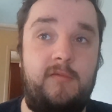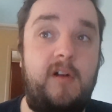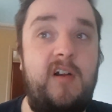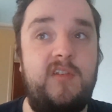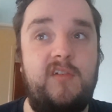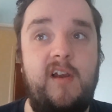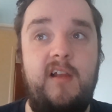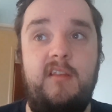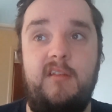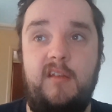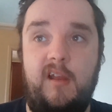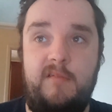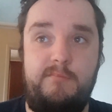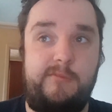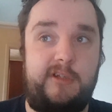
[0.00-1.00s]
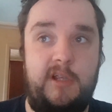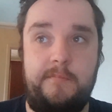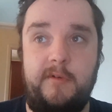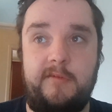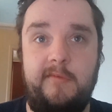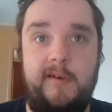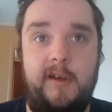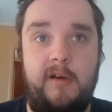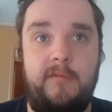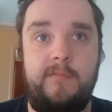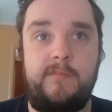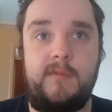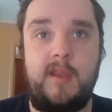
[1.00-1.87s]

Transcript: trying to hunt them as well.